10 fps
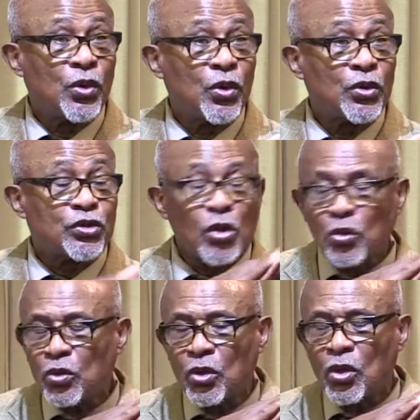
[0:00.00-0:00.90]

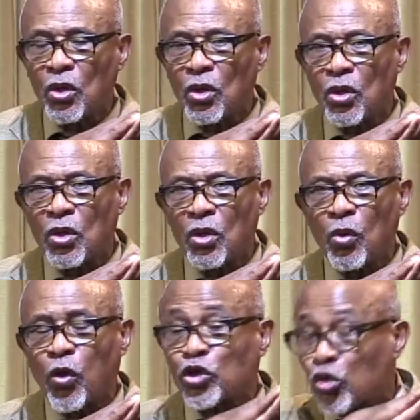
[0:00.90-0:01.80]
So,
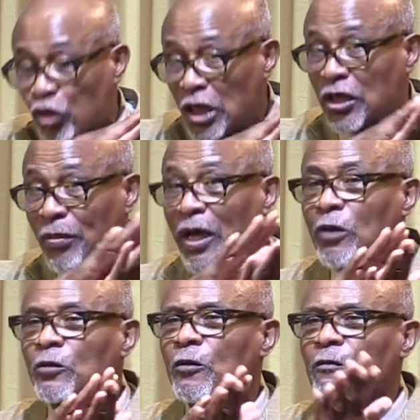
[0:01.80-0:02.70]
what you think
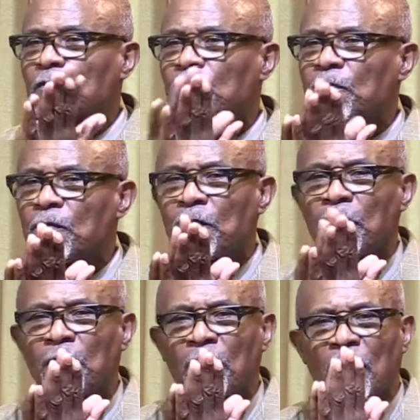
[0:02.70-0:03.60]
about,
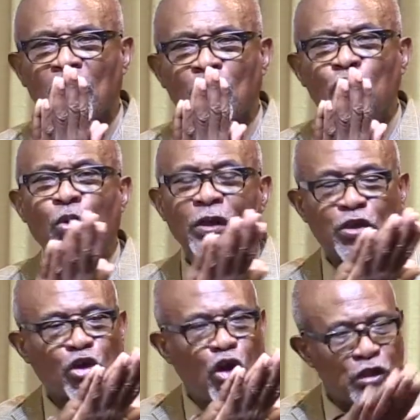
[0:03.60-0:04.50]
you will
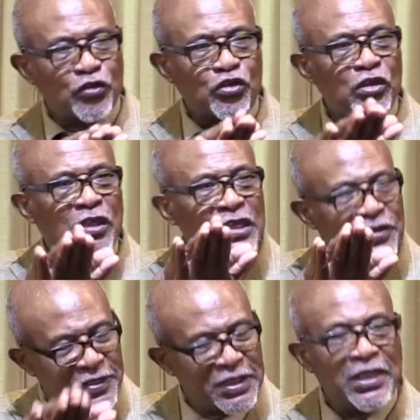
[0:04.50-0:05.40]
constantly
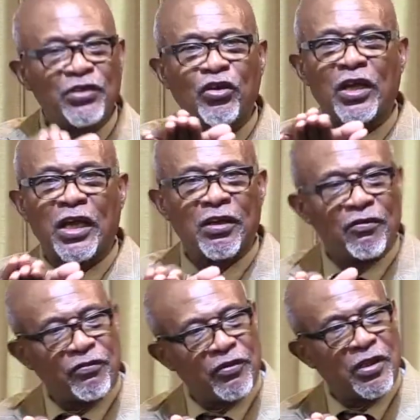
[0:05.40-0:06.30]
see in your life.
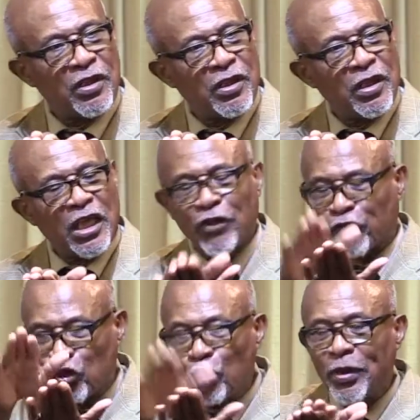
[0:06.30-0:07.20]
If
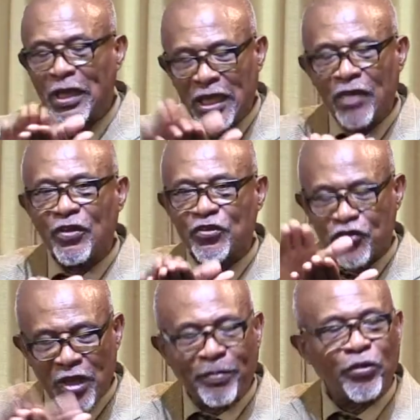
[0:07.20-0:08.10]
you believe in
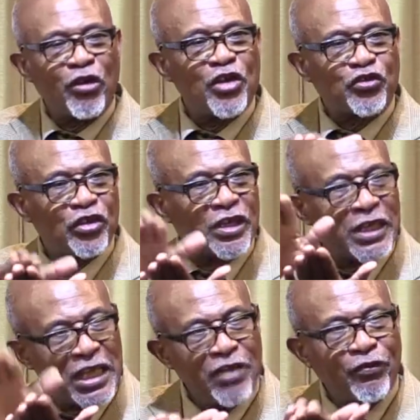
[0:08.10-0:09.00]
separation and
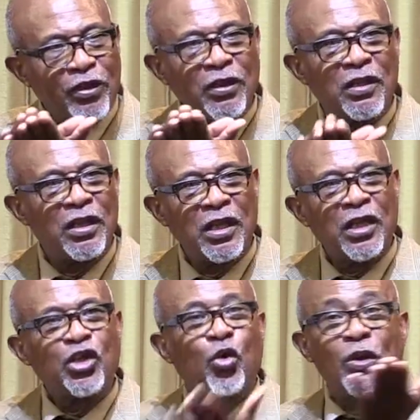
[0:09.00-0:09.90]
evil,
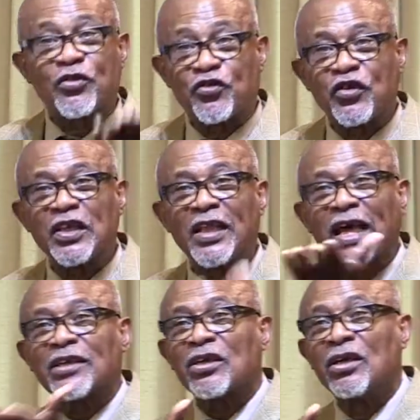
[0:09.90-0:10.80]
you will see
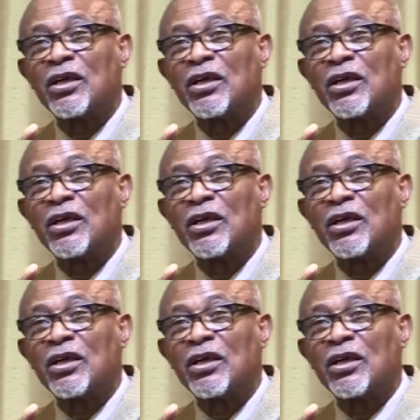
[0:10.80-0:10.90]
that